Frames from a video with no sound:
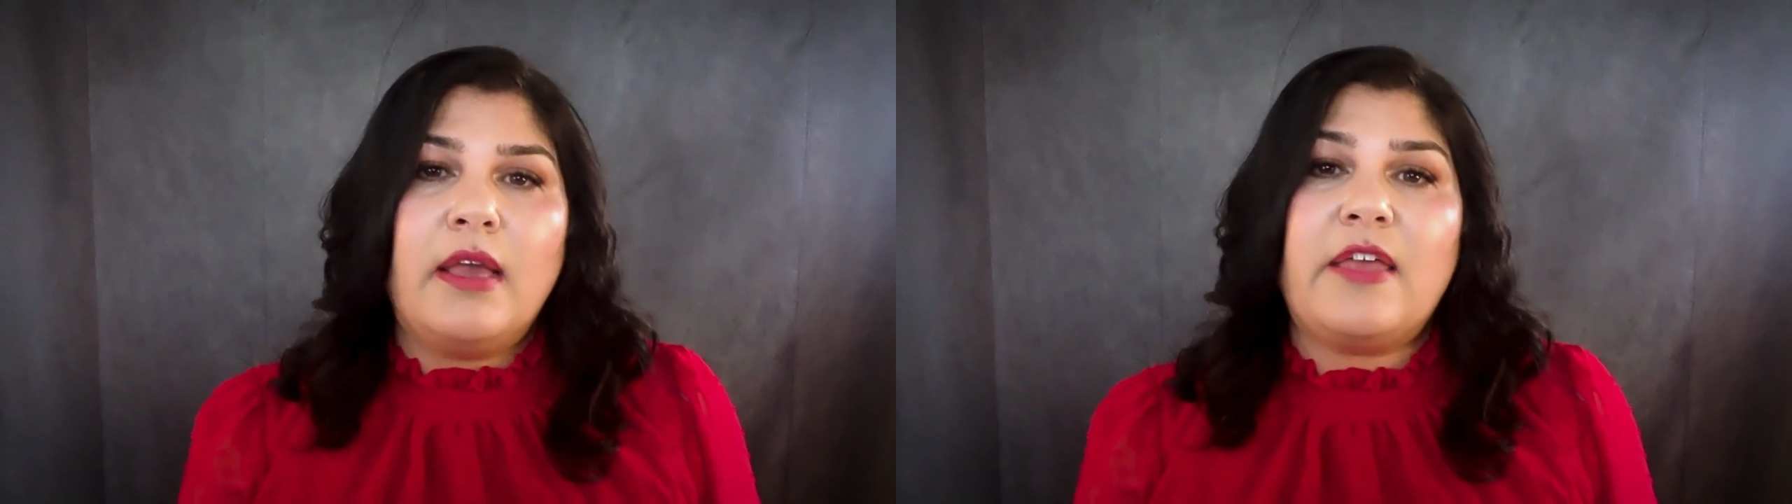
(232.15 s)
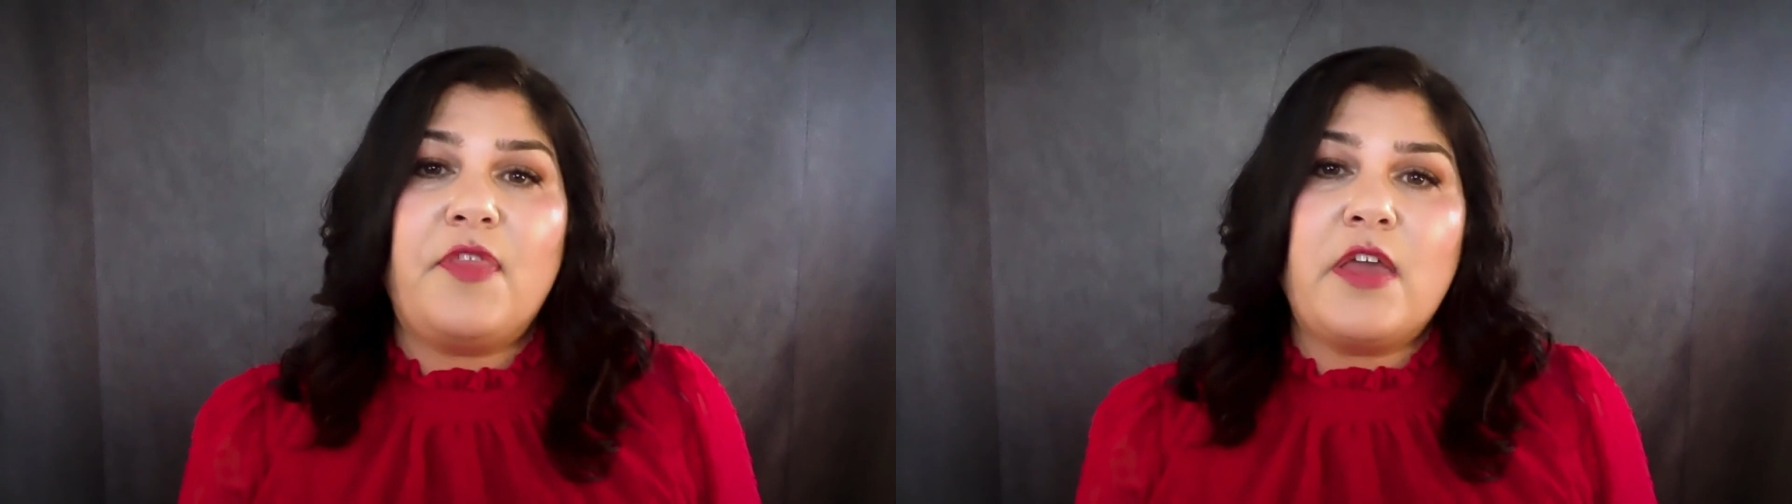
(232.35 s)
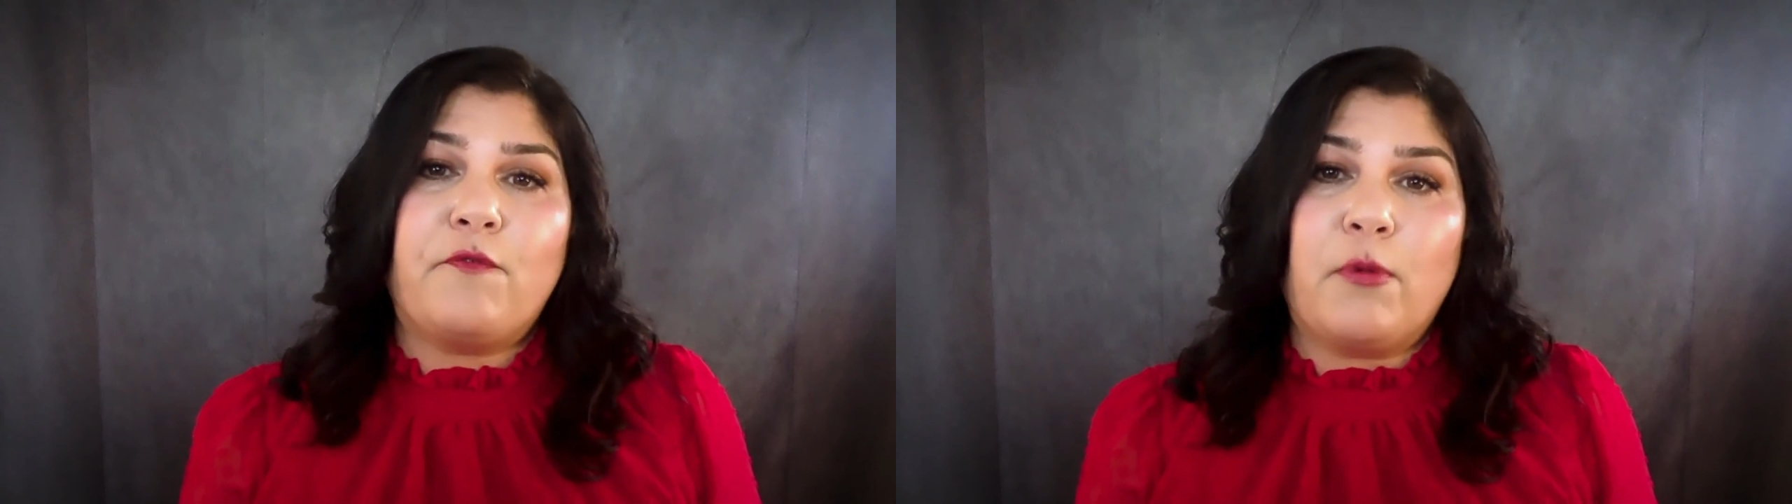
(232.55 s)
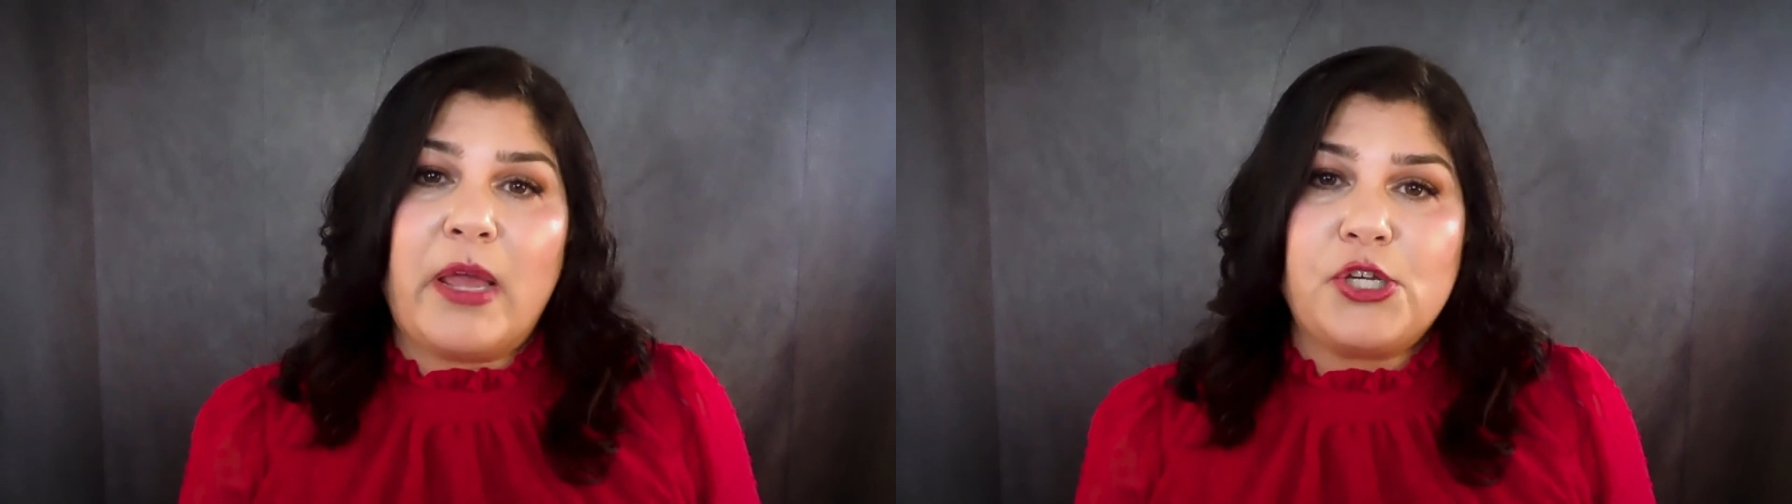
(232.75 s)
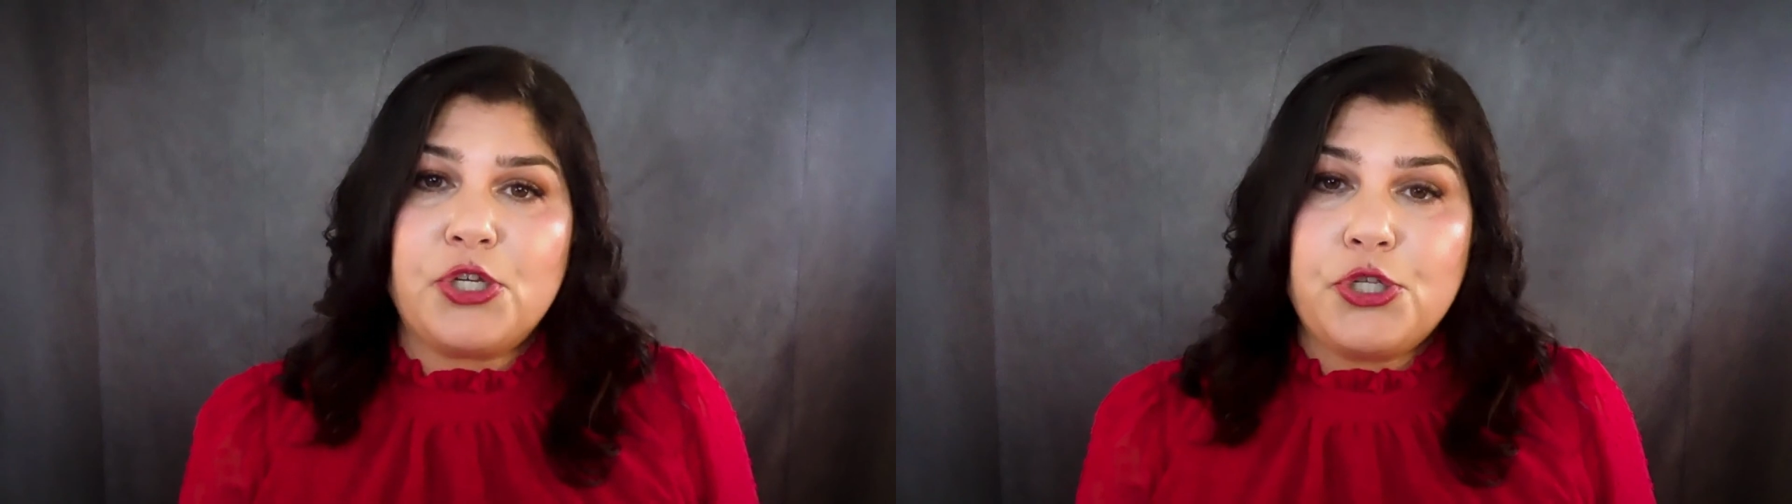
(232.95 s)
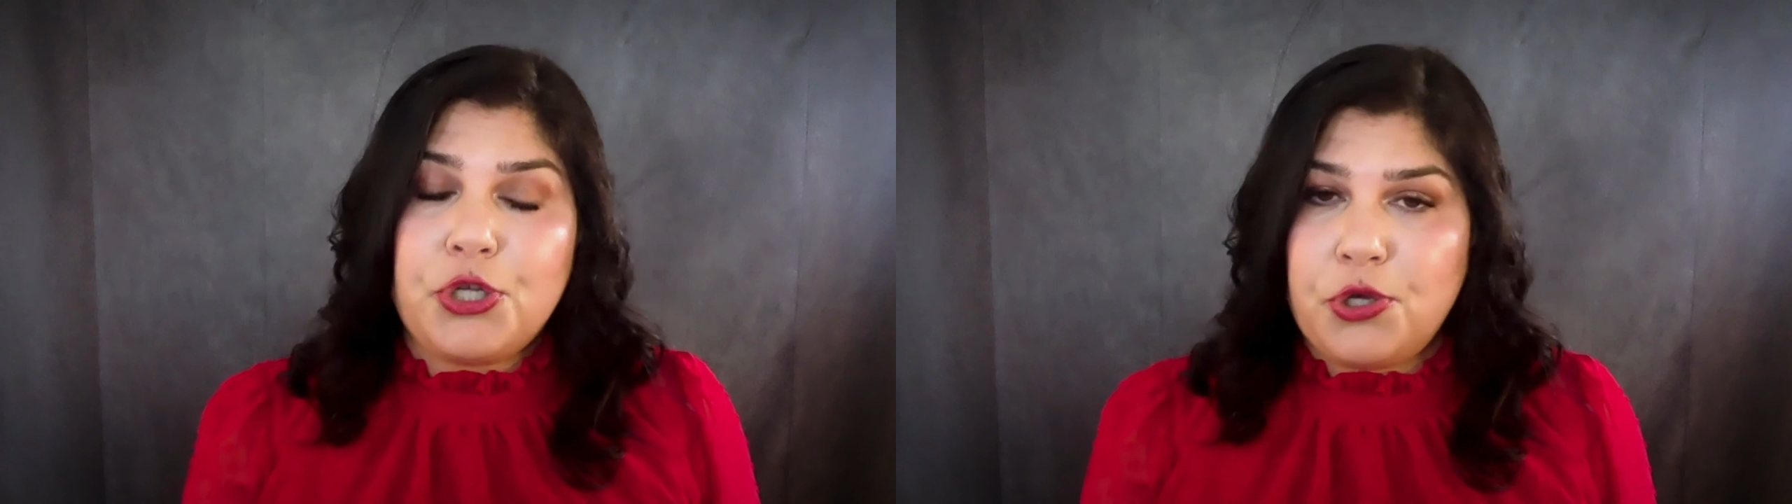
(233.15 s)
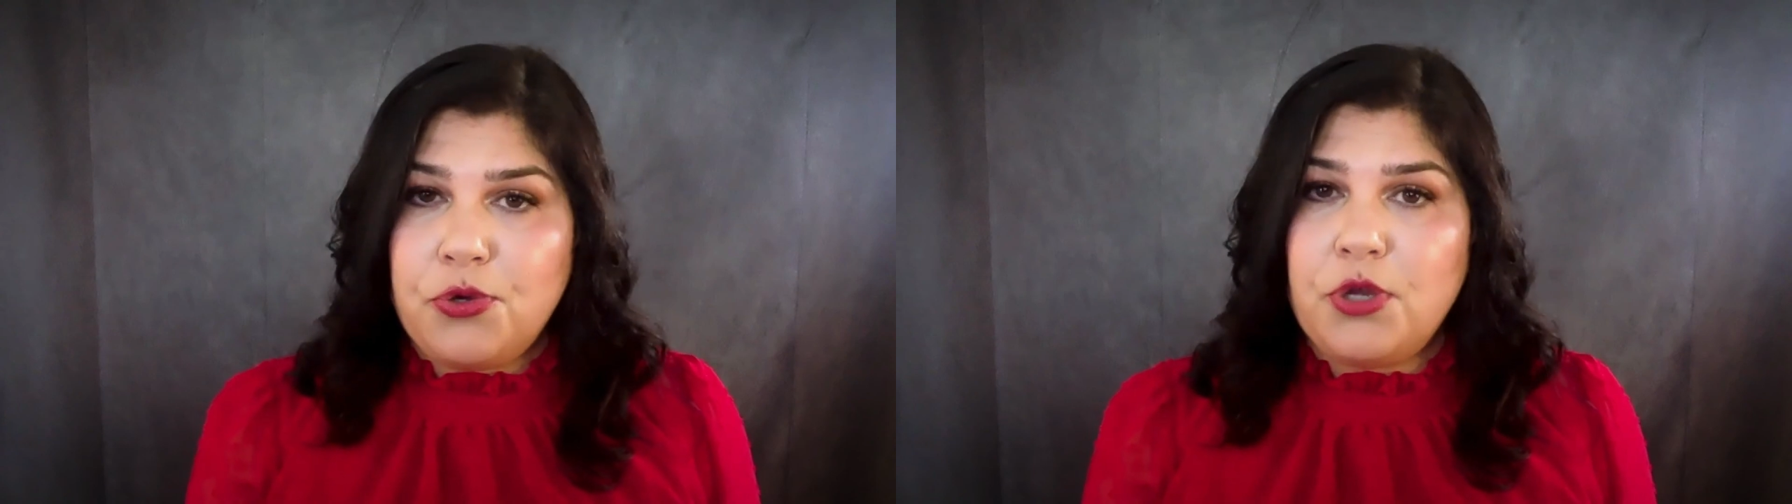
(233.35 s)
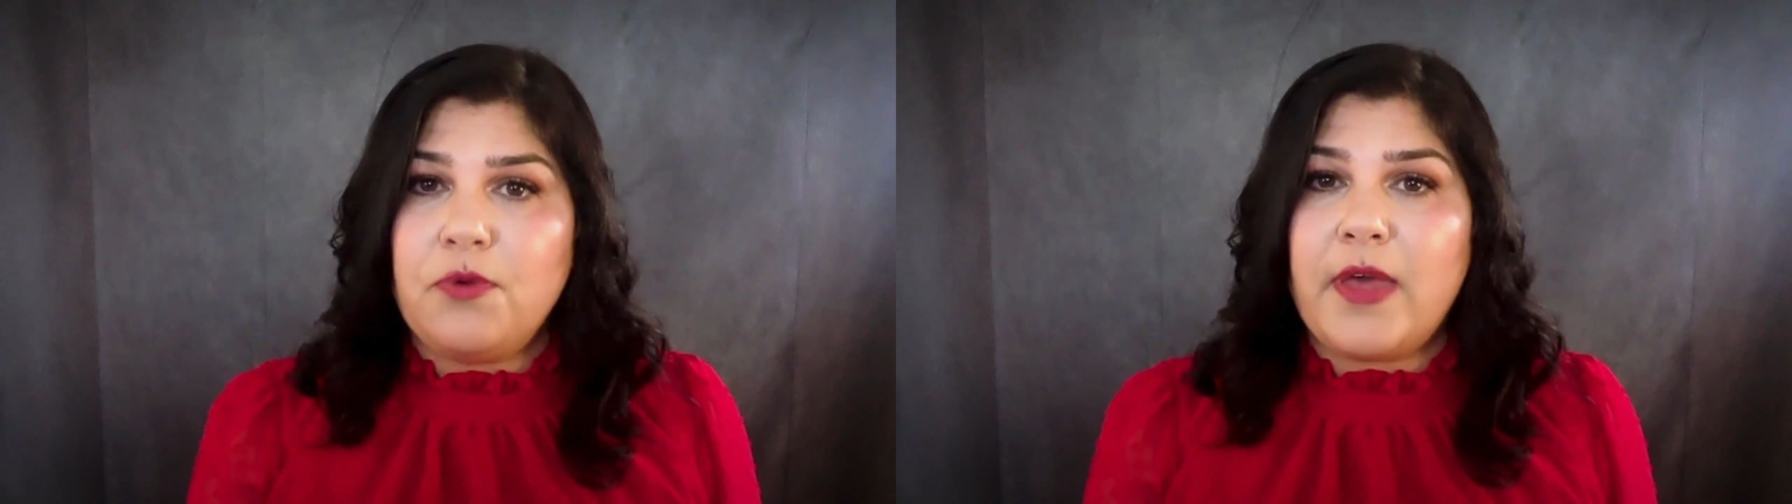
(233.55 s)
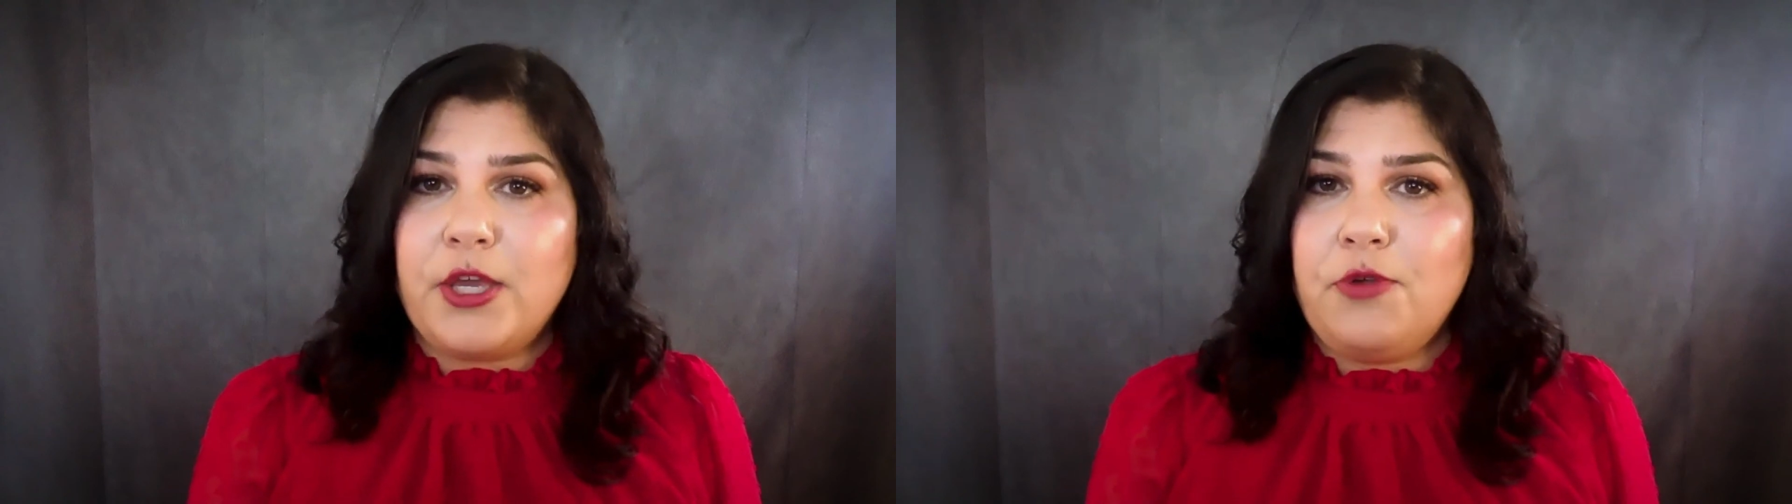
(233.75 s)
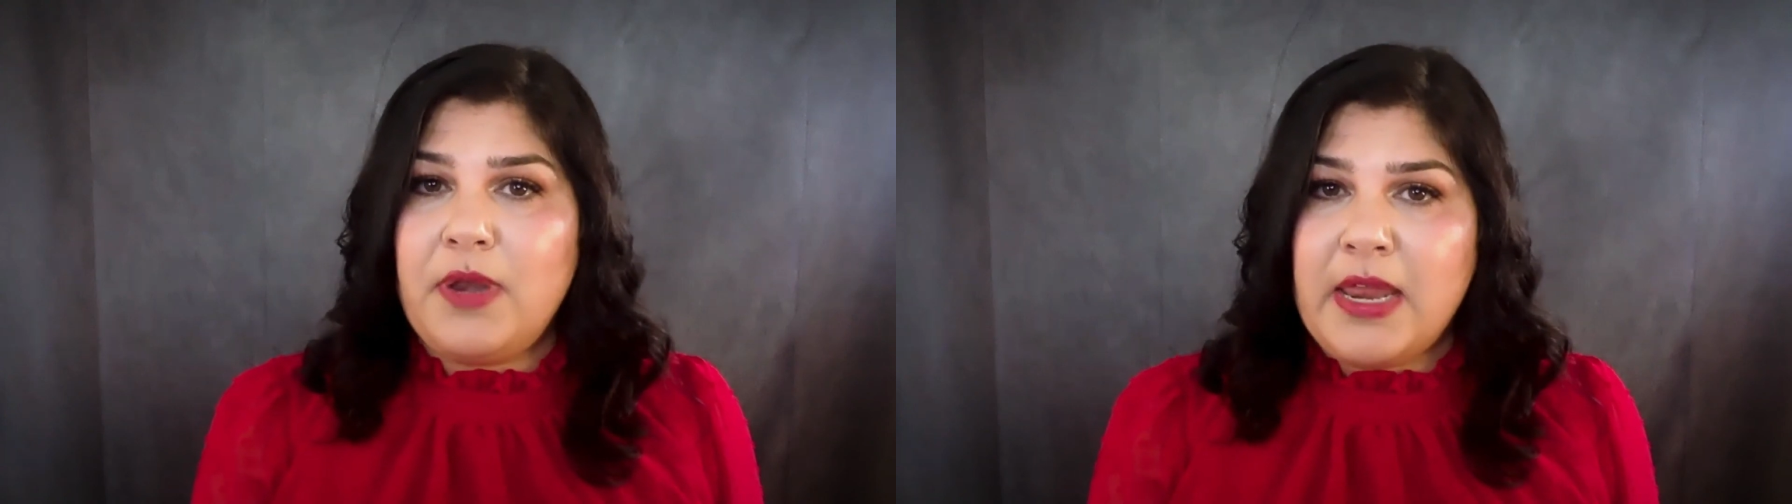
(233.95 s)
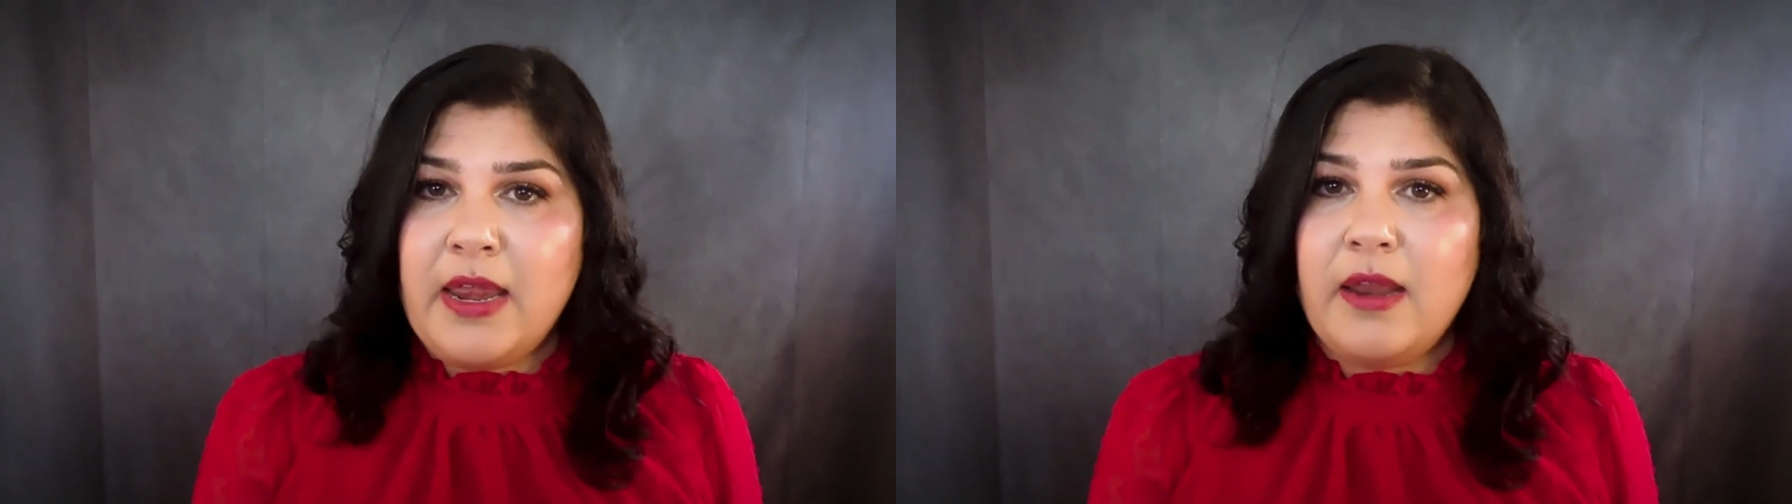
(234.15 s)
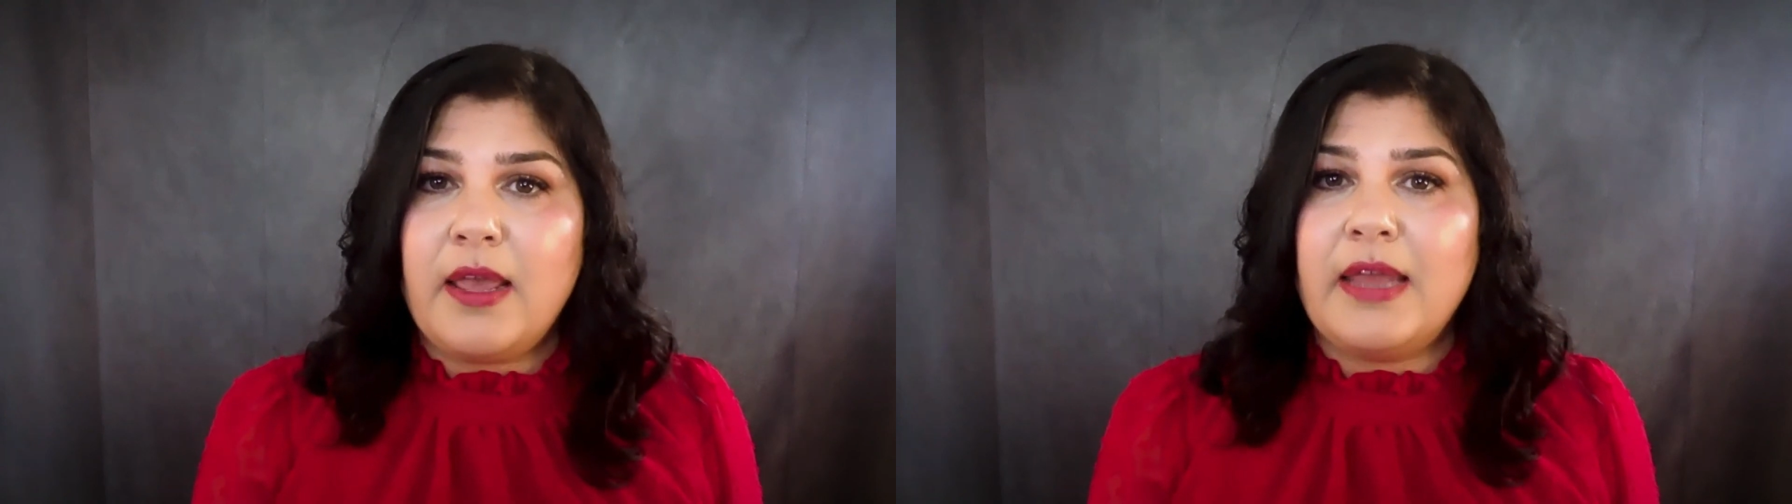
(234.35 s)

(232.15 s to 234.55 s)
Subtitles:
get the information to you that you need